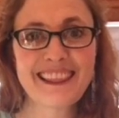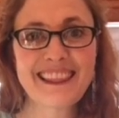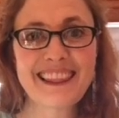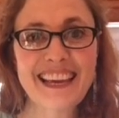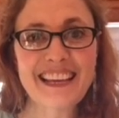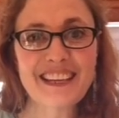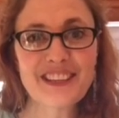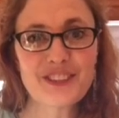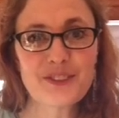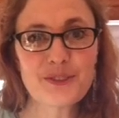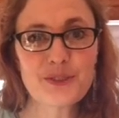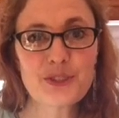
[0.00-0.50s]

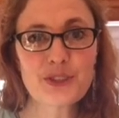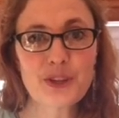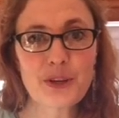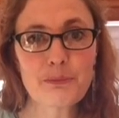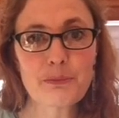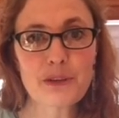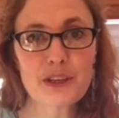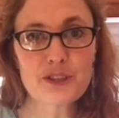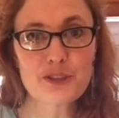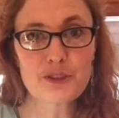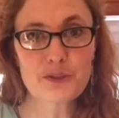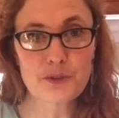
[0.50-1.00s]
Thank you so
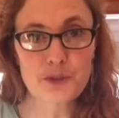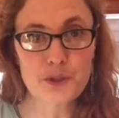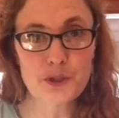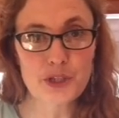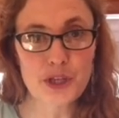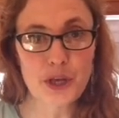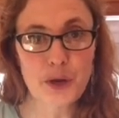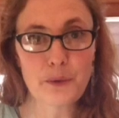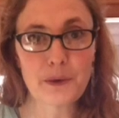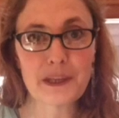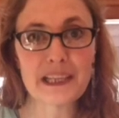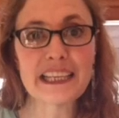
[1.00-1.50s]
much for
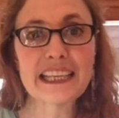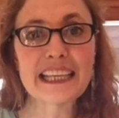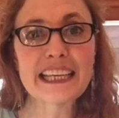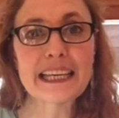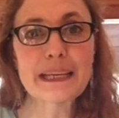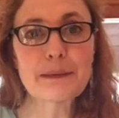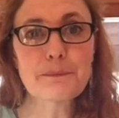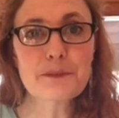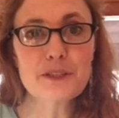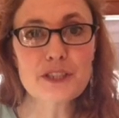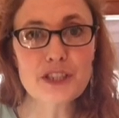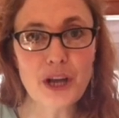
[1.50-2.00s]
sewing.
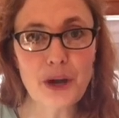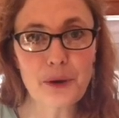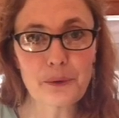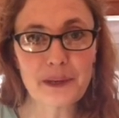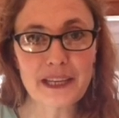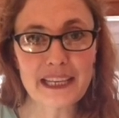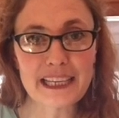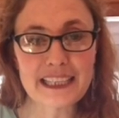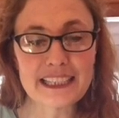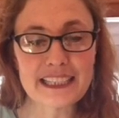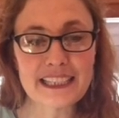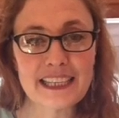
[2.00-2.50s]
Keep
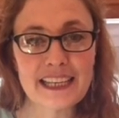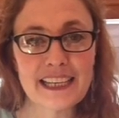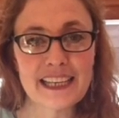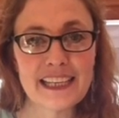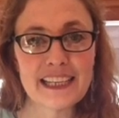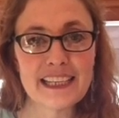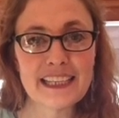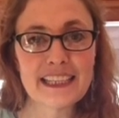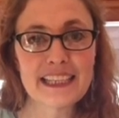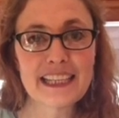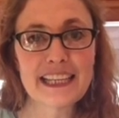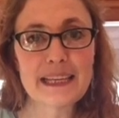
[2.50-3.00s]
sewing,
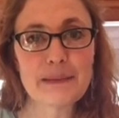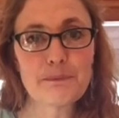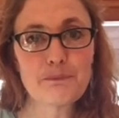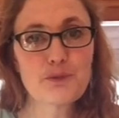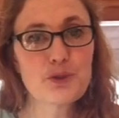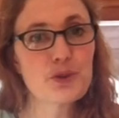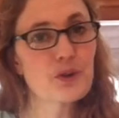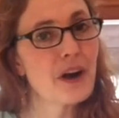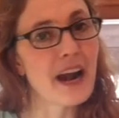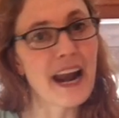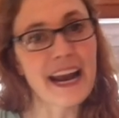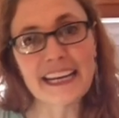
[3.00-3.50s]
keep
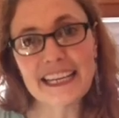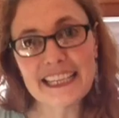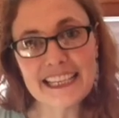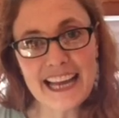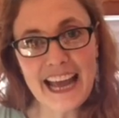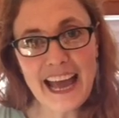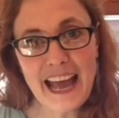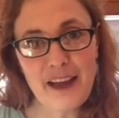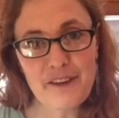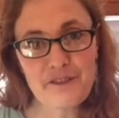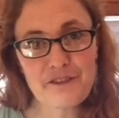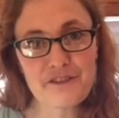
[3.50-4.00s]
trying to
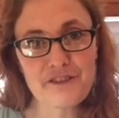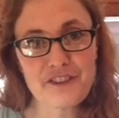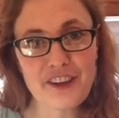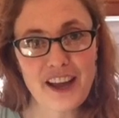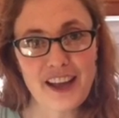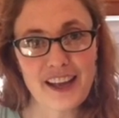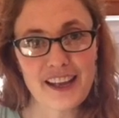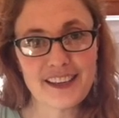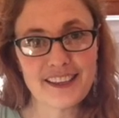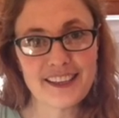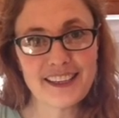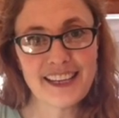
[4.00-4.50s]
have
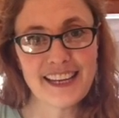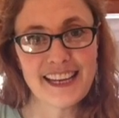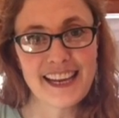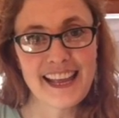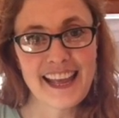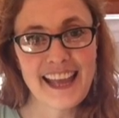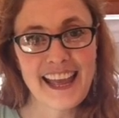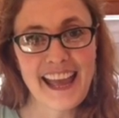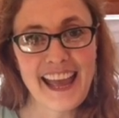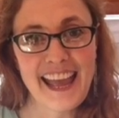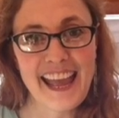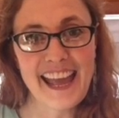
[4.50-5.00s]
fun,
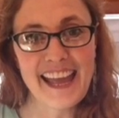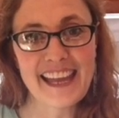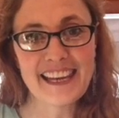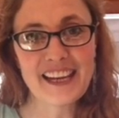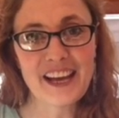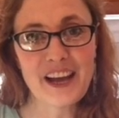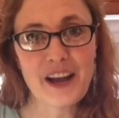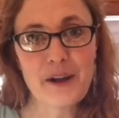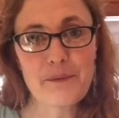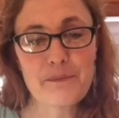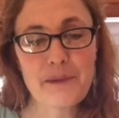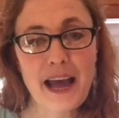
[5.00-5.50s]
and
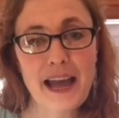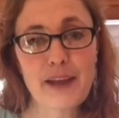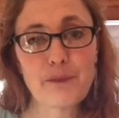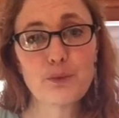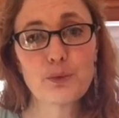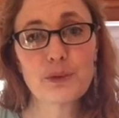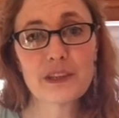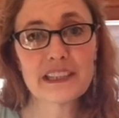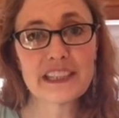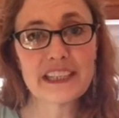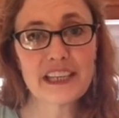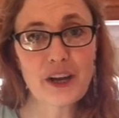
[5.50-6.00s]
I
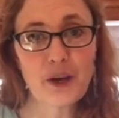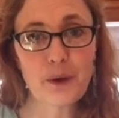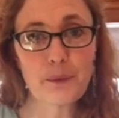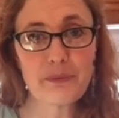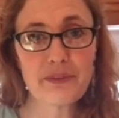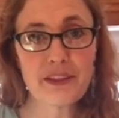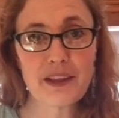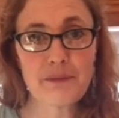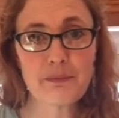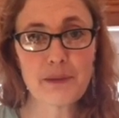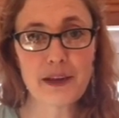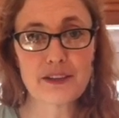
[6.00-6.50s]
really
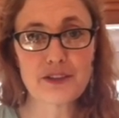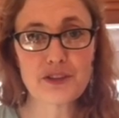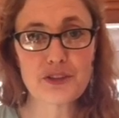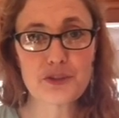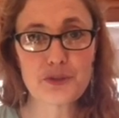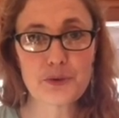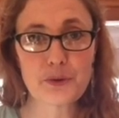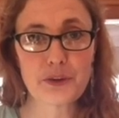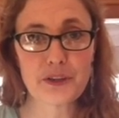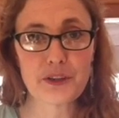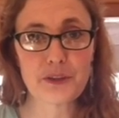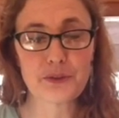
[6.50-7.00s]
hope that my
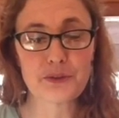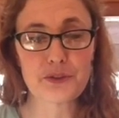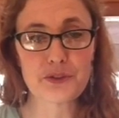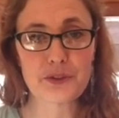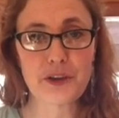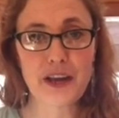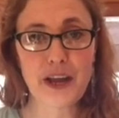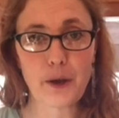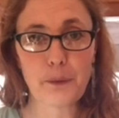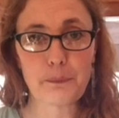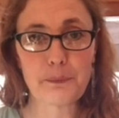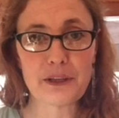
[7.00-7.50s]
tutorials
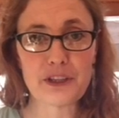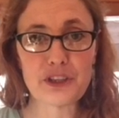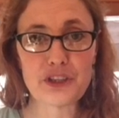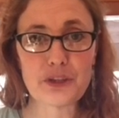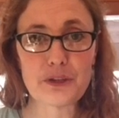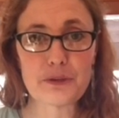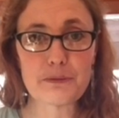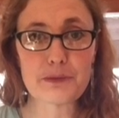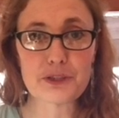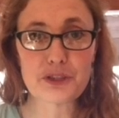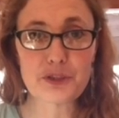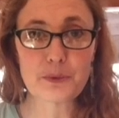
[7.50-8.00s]
are helping
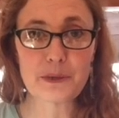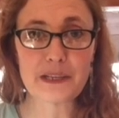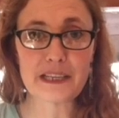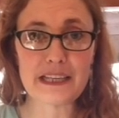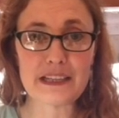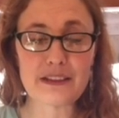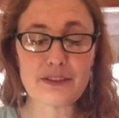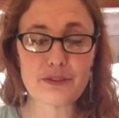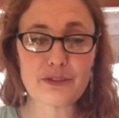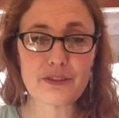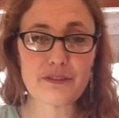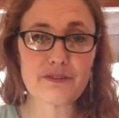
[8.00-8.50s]
you between
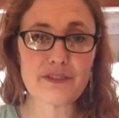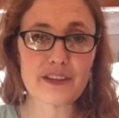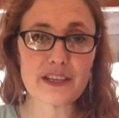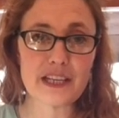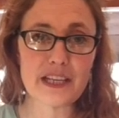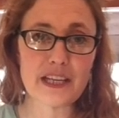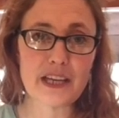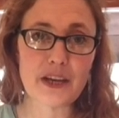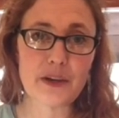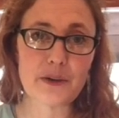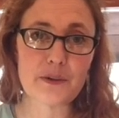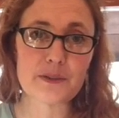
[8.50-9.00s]
either the
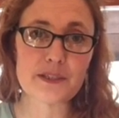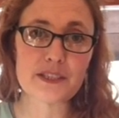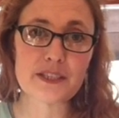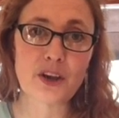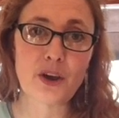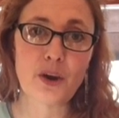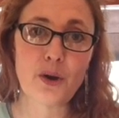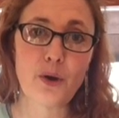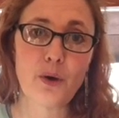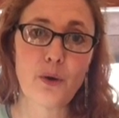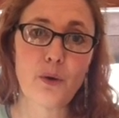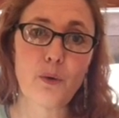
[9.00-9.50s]
videos
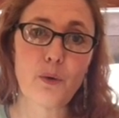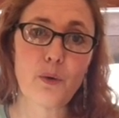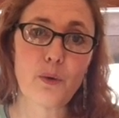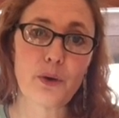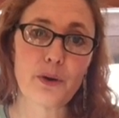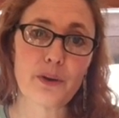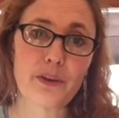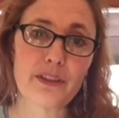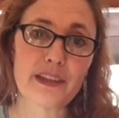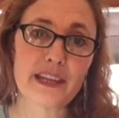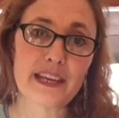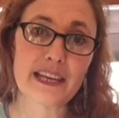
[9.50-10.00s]

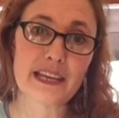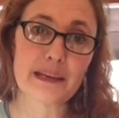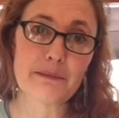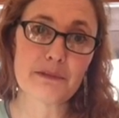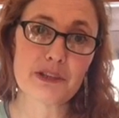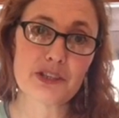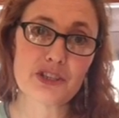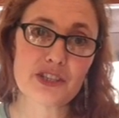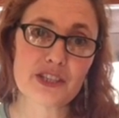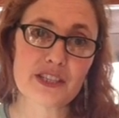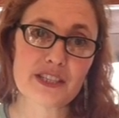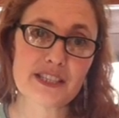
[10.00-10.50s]
or the
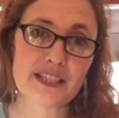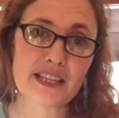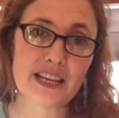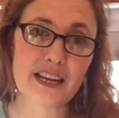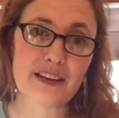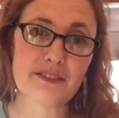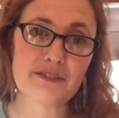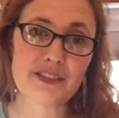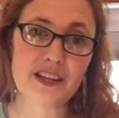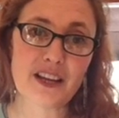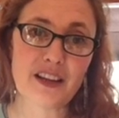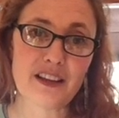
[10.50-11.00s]
images that
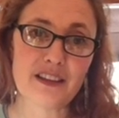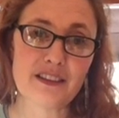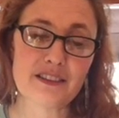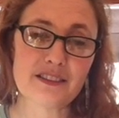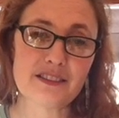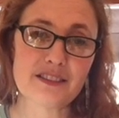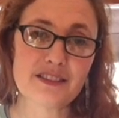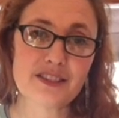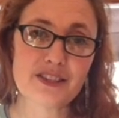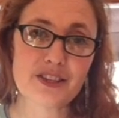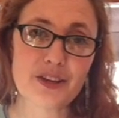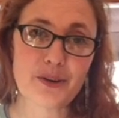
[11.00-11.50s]
I've
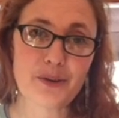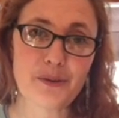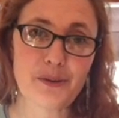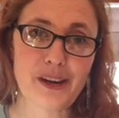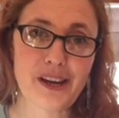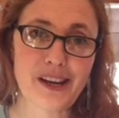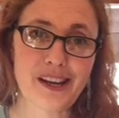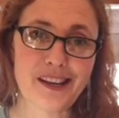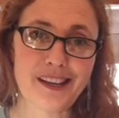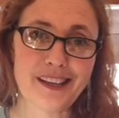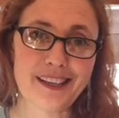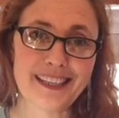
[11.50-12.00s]
done. So
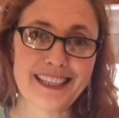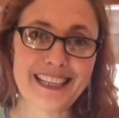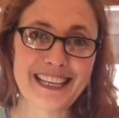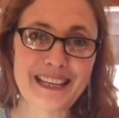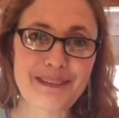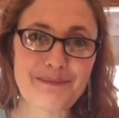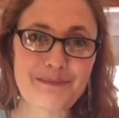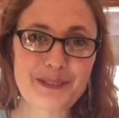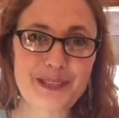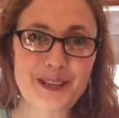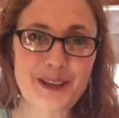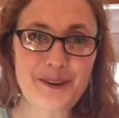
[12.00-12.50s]

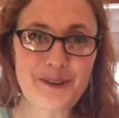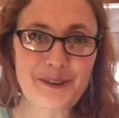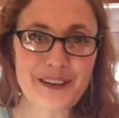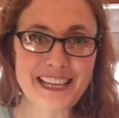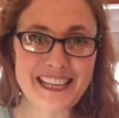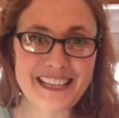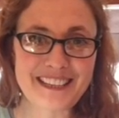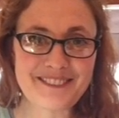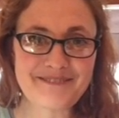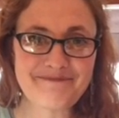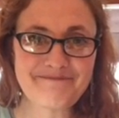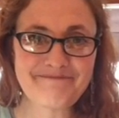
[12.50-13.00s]
keep
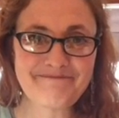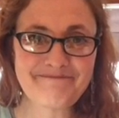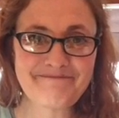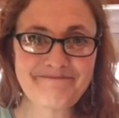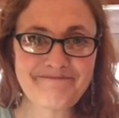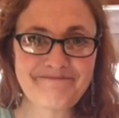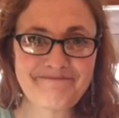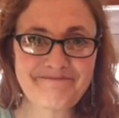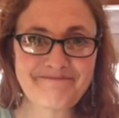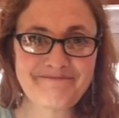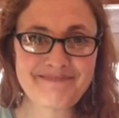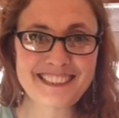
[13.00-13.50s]
sewing,
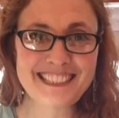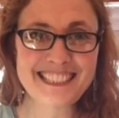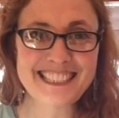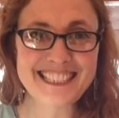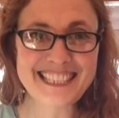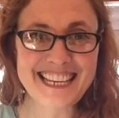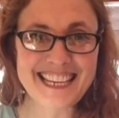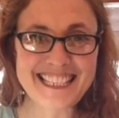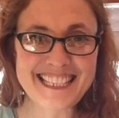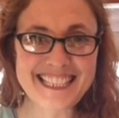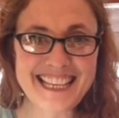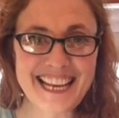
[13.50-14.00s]

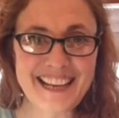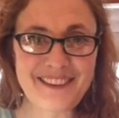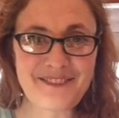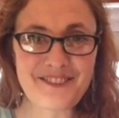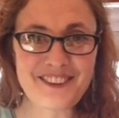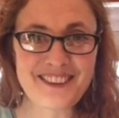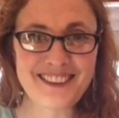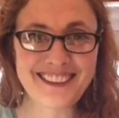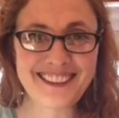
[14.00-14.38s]
stay safe.